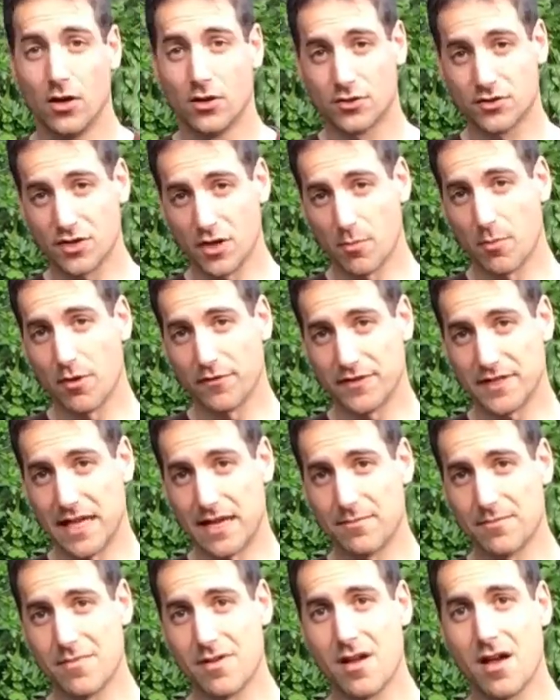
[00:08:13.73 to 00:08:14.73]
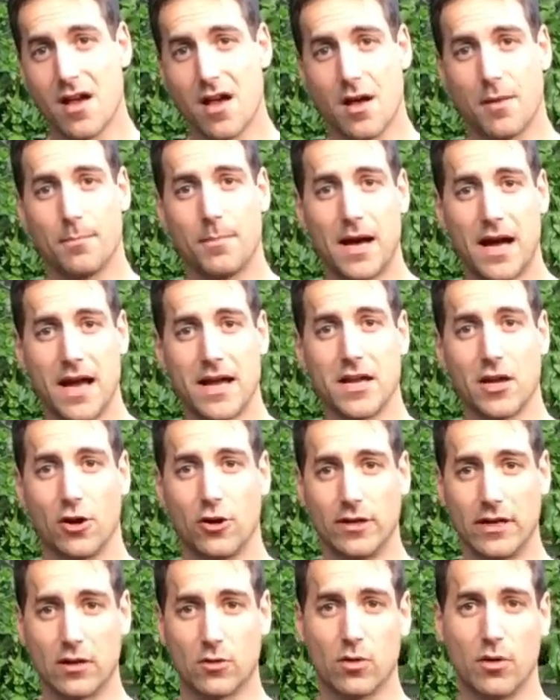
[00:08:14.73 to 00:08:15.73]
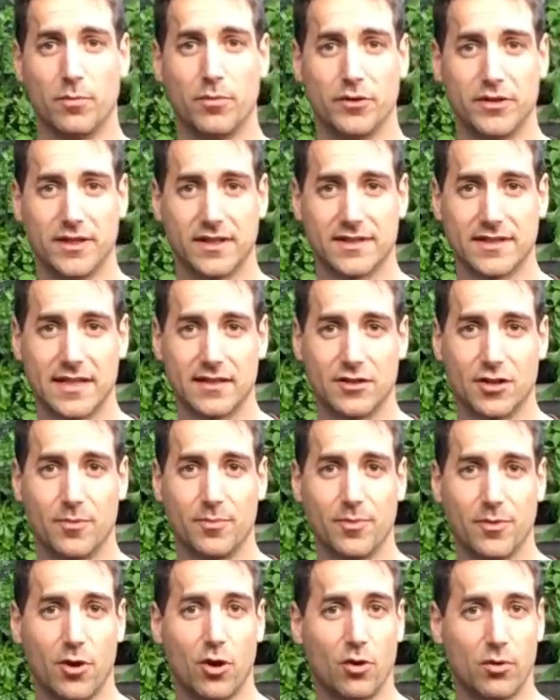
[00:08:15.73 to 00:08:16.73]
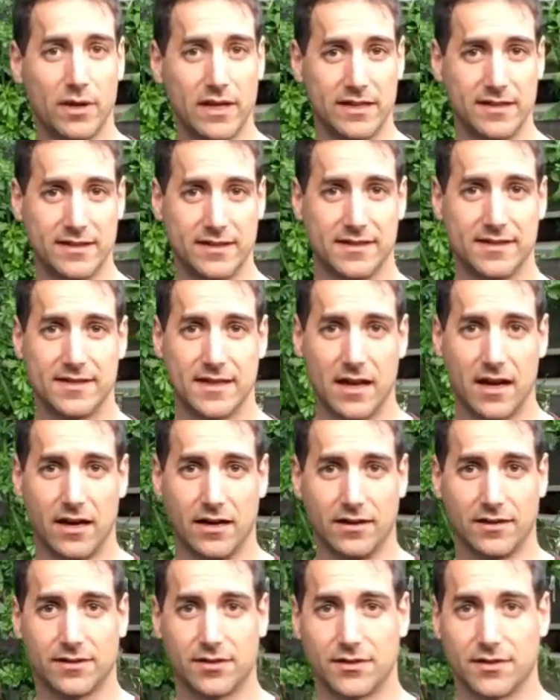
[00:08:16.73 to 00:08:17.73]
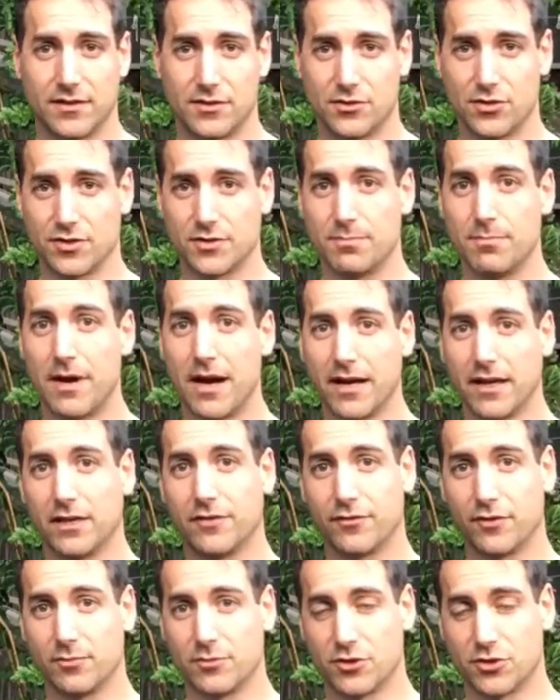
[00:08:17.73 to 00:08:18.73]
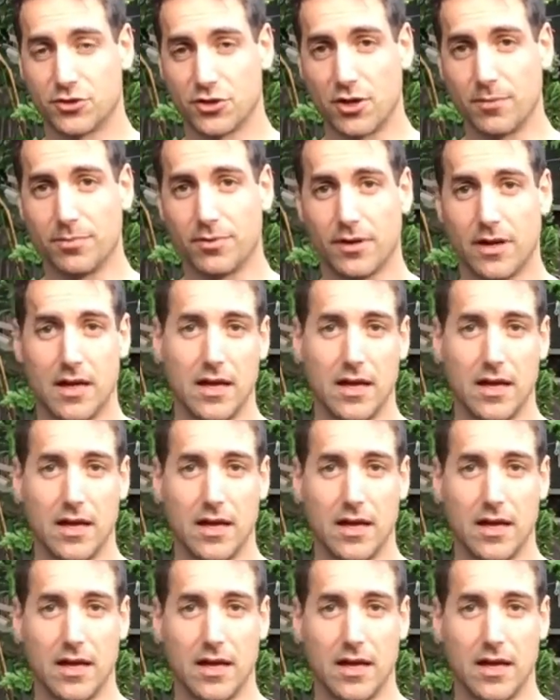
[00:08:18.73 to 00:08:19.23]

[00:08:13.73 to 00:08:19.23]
Some of them buy an aquaponic setup already designed, so they just buy it from the shop.